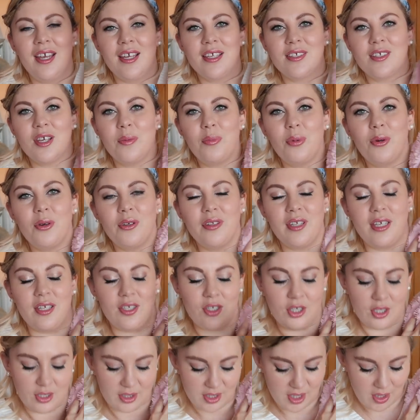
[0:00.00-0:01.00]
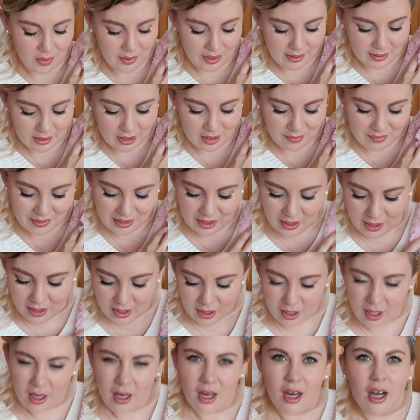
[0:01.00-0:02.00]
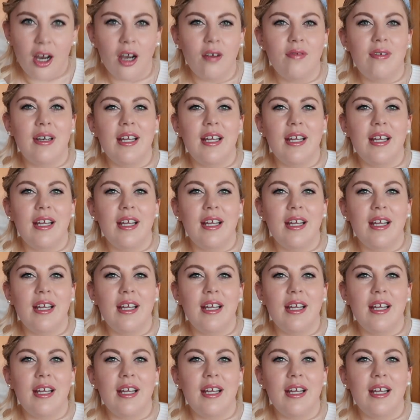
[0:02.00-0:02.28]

So I bought this just knowing that it'd be like a